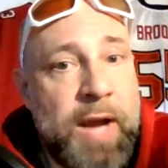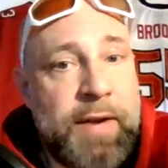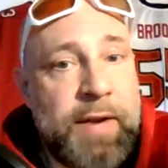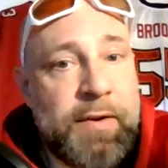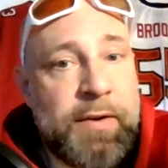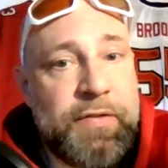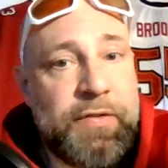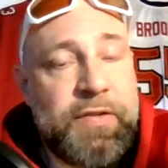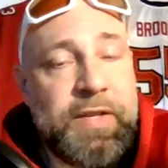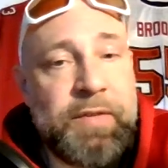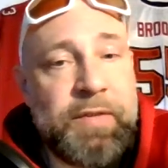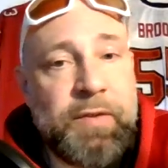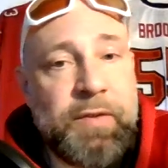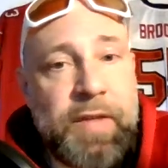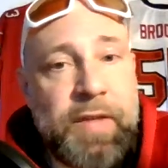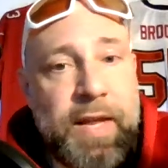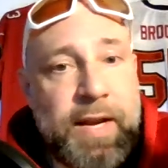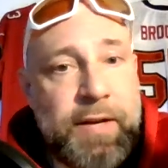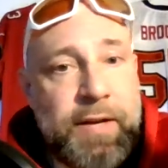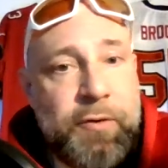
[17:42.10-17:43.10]
receiver
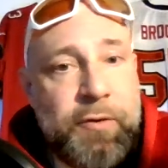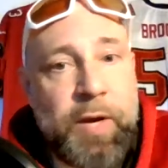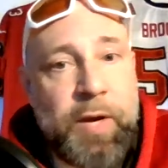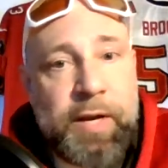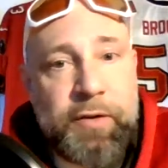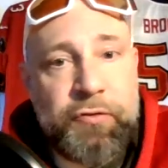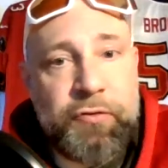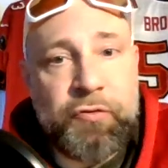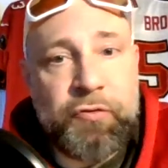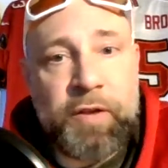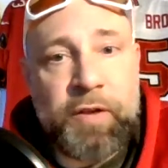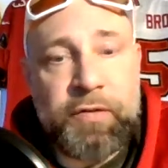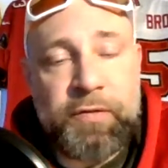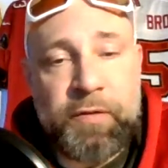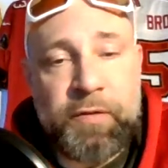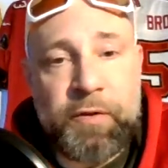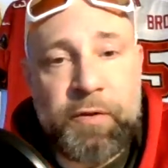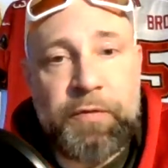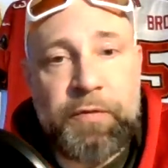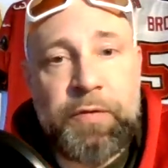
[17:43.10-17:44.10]
that I knew I could trust
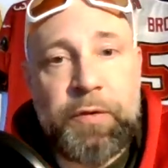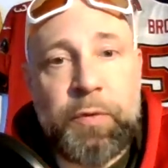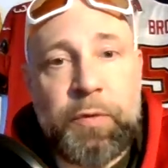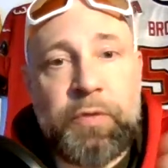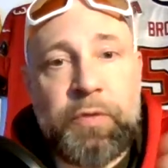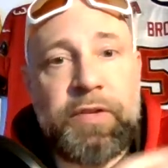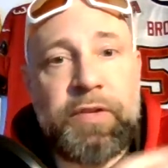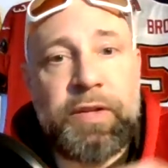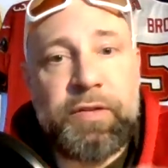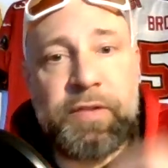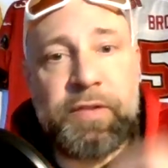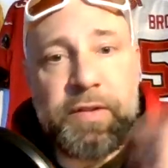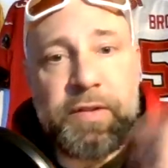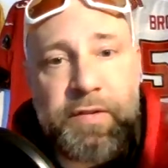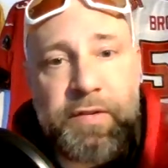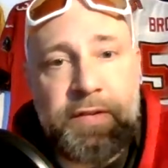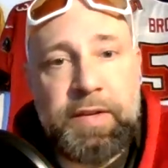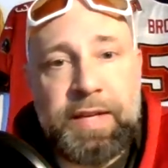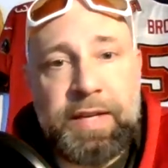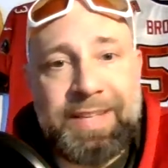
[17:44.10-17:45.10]
for a few
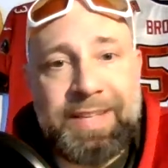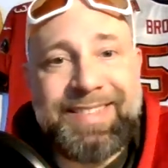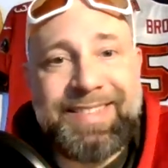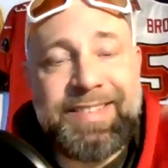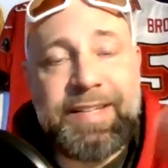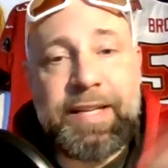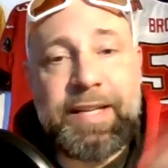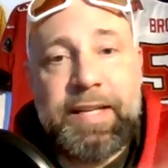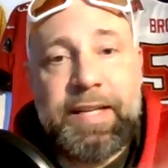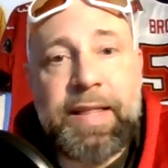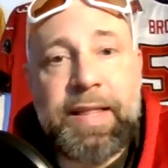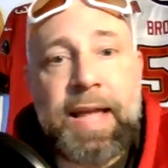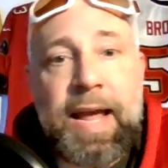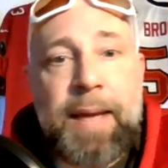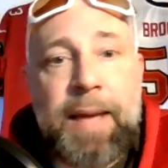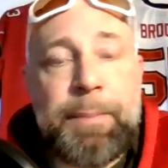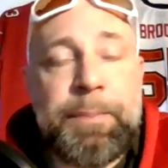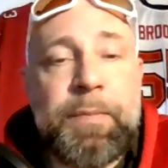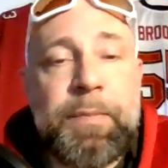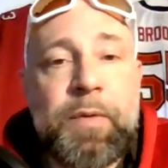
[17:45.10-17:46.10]
seasons in CeeDee
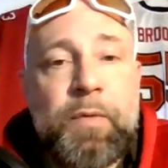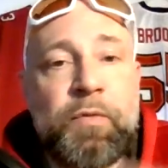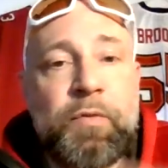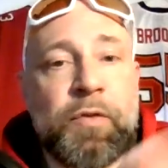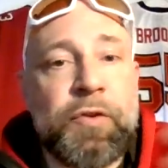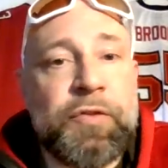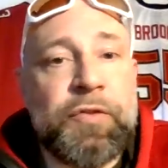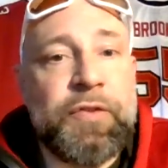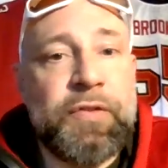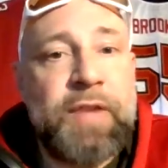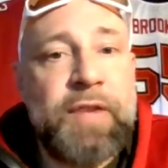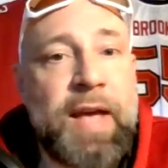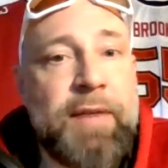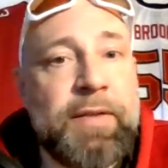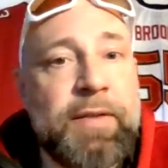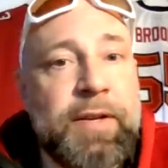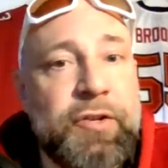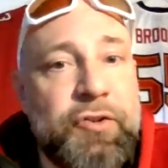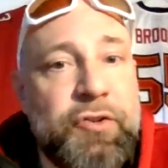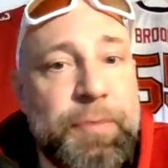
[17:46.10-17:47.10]
Lamb versus
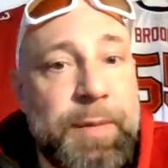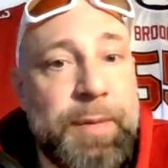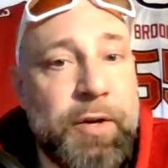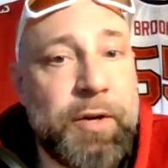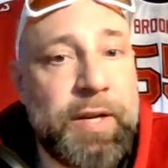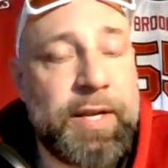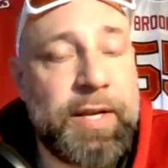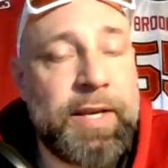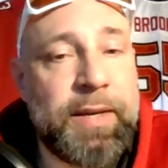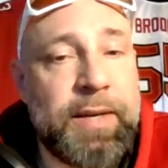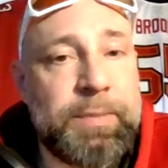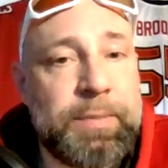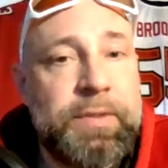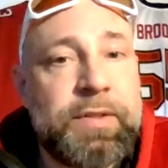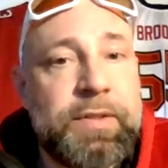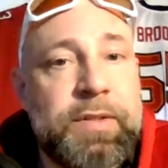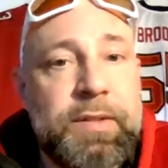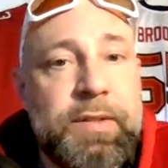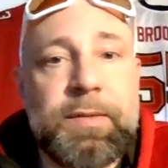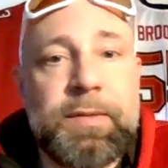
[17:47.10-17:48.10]
having Jahmyr
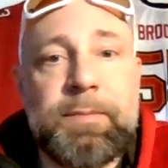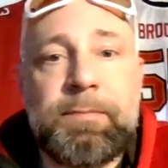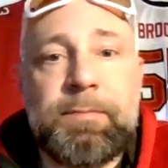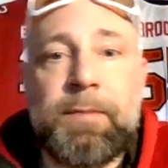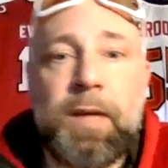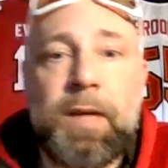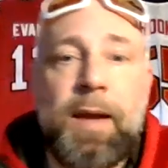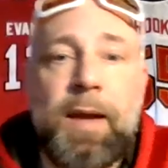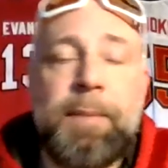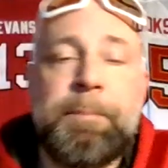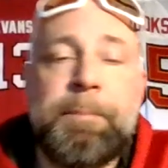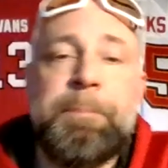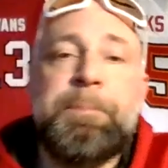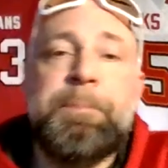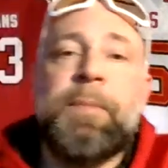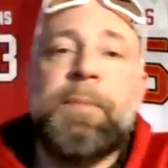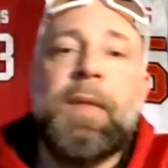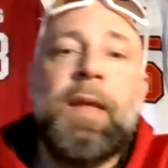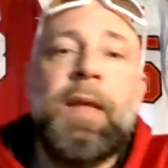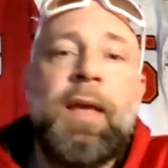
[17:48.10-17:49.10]
Gibbs. Okay.
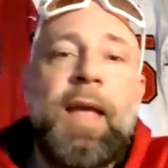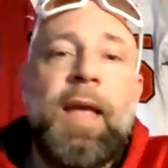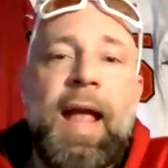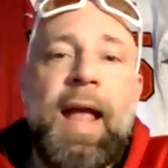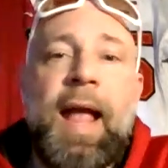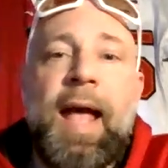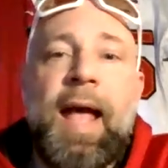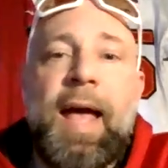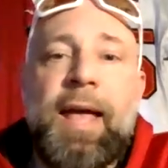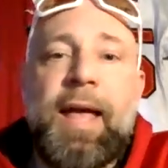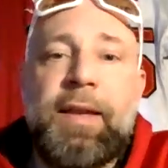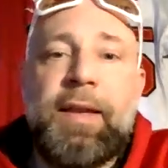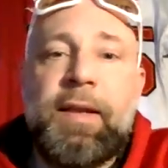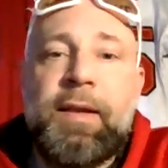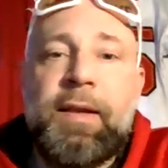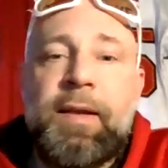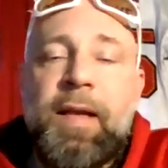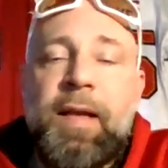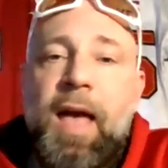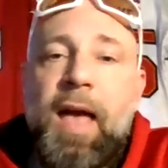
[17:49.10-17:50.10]
And
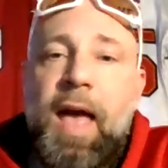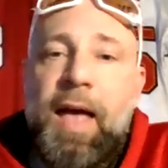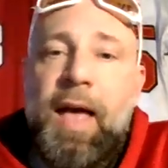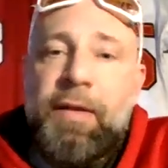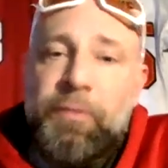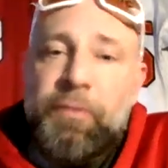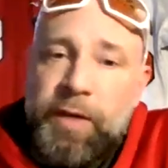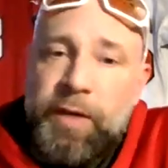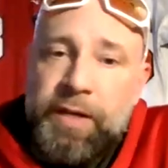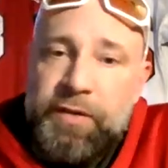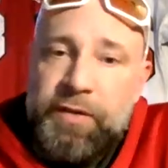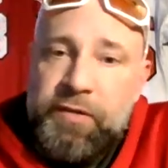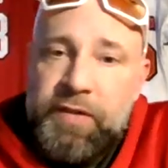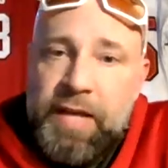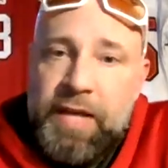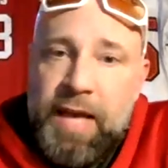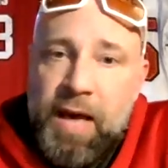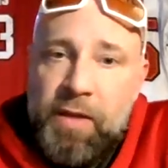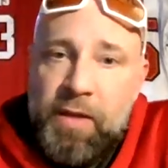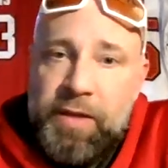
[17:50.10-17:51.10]
as we can
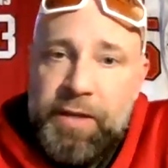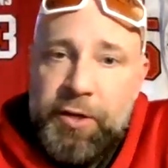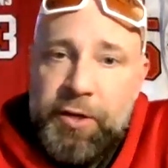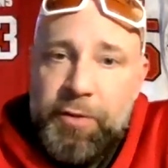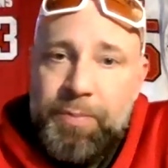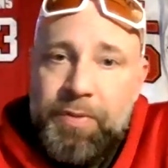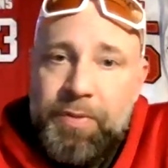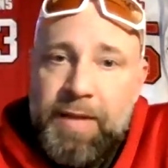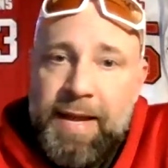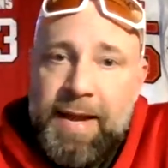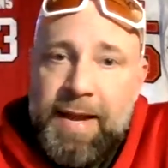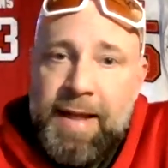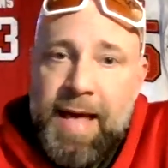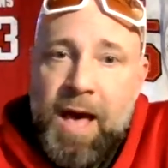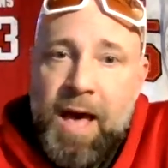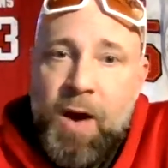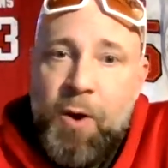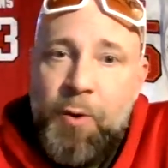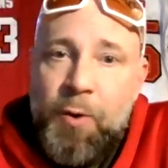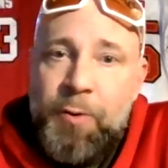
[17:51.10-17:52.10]
see how the year played
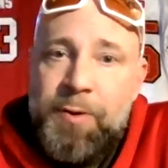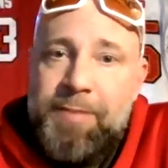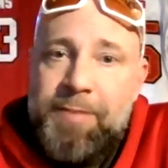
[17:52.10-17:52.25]
out,